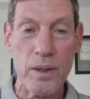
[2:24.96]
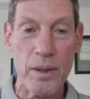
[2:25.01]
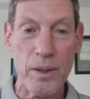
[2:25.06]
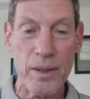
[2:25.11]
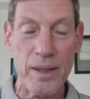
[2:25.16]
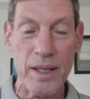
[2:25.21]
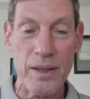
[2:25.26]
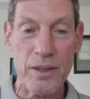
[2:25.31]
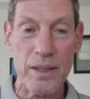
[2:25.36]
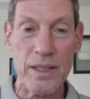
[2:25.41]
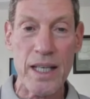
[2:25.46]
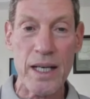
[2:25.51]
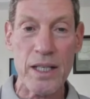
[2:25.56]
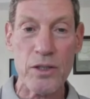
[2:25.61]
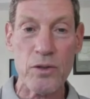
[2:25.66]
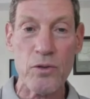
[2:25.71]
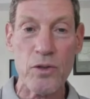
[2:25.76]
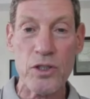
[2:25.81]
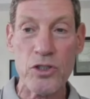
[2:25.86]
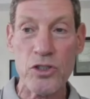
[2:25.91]
in the
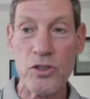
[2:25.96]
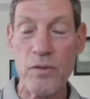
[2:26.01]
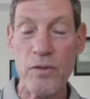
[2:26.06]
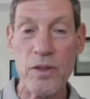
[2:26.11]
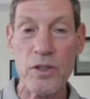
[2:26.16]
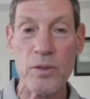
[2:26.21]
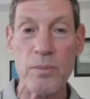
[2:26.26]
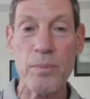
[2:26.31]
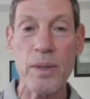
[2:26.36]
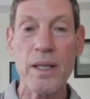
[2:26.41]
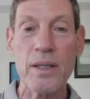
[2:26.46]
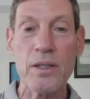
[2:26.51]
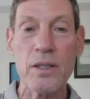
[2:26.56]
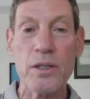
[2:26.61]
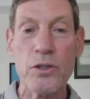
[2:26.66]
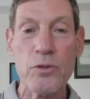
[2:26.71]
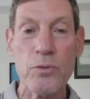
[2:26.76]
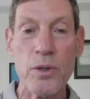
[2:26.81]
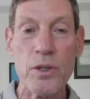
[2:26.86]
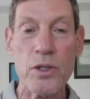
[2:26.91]
Declaration of
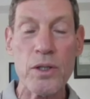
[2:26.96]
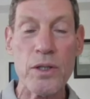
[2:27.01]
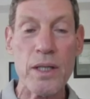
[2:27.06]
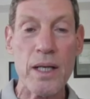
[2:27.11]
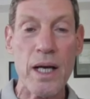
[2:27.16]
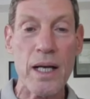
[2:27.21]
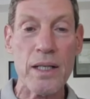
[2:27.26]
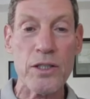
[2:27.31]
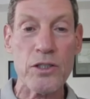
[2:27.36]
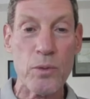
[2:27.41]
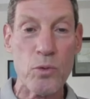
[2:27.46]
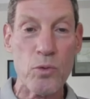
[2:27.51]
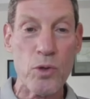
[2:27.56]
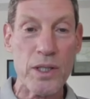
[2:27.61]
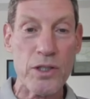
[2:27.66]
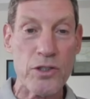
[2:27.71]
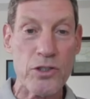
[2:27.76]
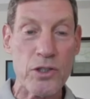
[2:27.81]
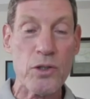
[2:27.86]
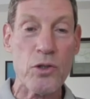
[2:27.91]
Independence, because it has a
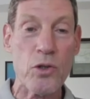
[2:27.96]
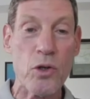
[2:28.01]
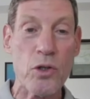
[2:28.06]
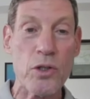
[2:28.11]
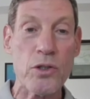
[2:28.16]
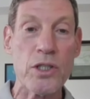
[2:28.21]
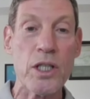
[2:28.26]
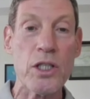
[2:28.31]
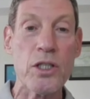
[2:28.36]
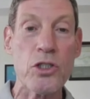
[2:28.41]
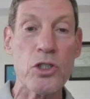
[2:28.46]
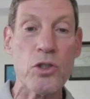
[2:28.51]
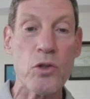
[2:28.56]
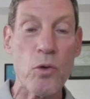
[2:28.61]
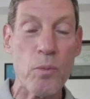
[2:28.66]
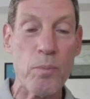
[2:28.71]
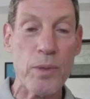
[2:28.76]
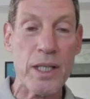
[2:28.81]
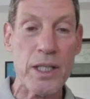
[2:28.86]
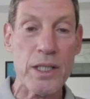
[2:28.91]
Western connotation
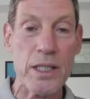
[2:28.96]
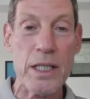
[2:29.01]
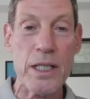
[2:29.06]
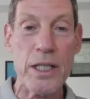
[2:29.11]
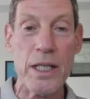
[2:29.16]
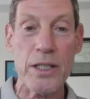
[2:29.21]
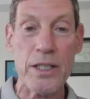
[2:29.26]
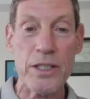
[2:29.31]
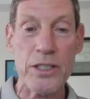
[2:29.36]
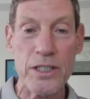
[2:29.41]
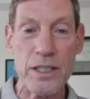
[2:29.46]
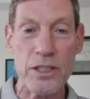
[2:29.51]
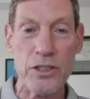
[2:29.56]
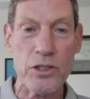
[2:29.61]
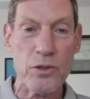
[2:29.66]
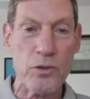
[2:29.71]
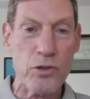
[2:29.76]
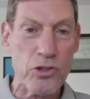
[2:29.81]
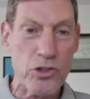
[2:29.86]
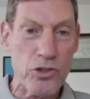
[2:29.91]
or meaning, and he says
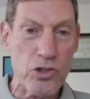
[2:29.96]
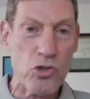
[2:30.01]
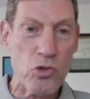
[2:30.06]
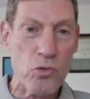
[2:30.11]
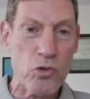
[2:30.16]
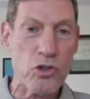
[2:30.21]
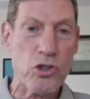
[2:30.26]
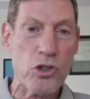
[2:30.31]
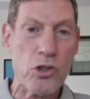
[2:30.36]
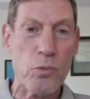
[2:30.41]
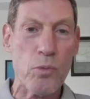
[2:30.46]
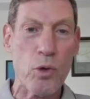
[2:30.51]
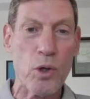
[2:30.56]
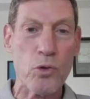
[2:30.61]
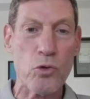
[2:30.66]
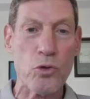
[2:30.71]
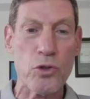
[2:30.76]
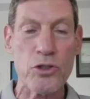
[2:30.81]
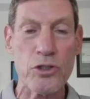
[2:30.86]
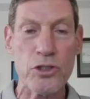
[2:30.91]
there is a Jewish
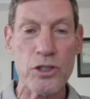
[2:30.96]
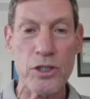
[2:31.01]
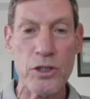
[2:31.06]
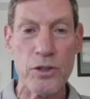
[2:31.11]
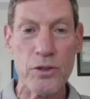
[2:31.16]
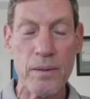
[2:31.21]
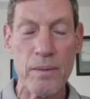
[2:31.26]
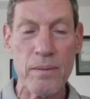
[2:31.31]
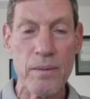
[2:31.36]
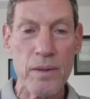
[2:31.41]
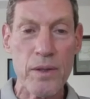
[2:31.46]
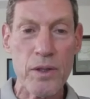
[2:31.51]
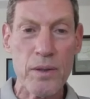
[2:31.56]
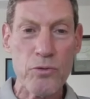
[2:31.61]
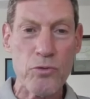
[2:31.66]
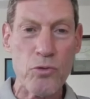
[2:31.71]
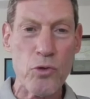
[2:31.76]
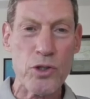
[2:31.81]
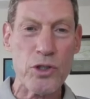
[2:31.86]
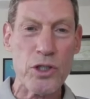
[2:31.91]
democracy.
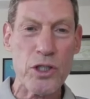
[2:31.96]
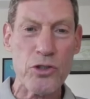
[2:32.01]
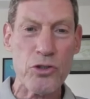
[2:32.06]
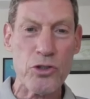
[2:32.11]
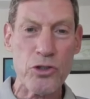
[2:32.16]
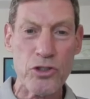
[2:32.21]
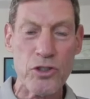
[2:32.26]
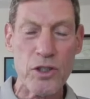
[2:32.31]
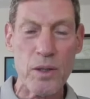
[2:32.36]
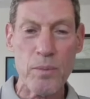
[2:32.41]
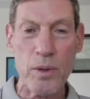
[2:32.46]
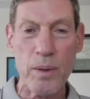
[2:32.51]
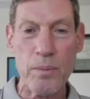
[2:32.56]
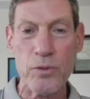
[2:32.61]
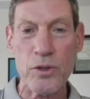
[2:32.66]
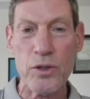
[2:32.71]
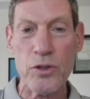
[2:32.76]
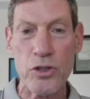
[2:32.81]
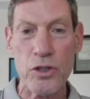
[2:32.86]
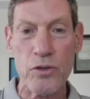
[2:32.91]
If we need to sum
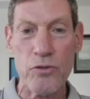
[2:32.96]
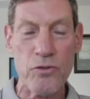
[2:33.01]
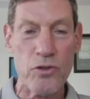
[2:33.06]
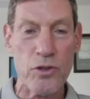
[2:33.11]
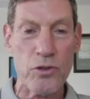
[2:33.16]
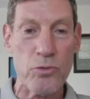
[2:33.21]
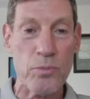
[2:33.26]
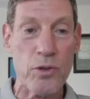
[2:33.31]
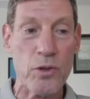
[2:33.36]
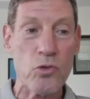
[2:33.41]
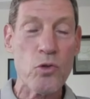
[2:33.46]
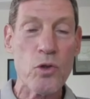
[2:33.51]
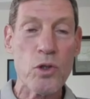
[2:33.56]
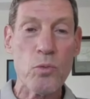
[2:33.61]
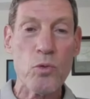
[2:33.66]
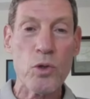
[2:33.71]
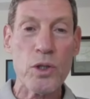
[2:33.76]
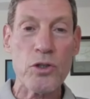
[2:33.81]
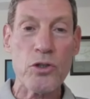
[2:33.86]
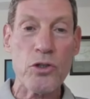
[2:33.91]
up the difference
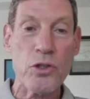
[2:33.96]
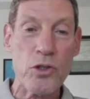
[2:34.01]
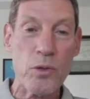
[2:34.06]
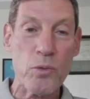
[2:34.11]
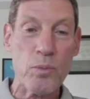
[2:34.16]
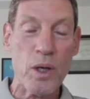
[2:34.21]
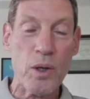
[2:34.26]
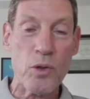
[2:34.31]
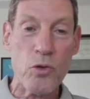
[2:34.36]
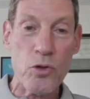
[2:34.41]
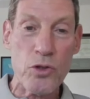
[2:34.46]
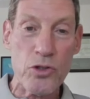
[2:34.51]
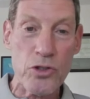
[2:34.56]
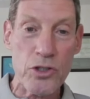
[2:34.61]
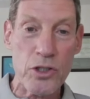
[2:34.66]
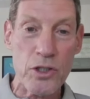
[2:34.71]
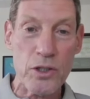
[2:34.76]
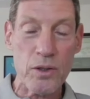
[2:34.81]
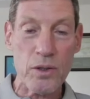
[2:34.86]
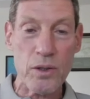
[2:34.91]
between Western
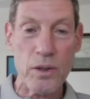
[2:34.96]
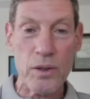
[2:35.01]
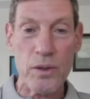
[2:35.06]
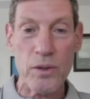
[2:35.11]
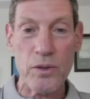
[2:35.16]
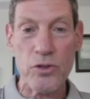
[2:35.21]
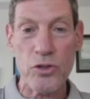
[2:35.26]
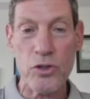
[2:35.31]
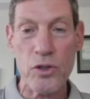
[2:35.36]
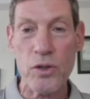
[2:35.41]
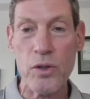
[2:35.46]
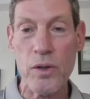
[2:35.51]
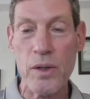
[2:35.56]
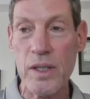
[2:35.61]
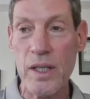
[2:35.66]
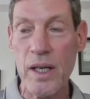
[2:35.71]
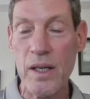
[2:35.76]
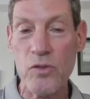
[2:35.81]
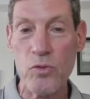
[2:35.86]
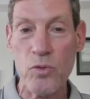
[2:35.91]
democracy,
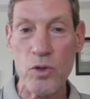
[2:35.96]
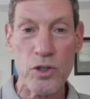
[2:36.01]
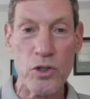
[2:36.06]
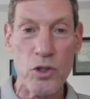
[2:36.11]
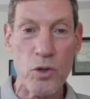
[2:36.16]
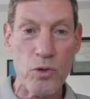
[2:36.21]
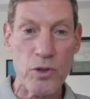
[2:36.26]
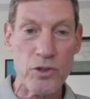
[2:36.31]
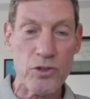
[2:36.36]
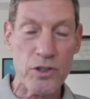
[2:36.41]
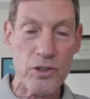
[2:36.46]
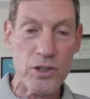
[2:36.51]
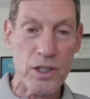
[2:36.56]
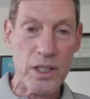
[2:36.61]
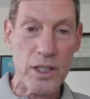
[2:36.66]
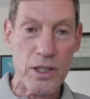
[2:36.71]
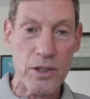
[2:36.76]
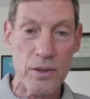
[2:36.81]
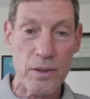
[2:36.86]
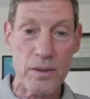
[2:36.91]
certainly as we know it today,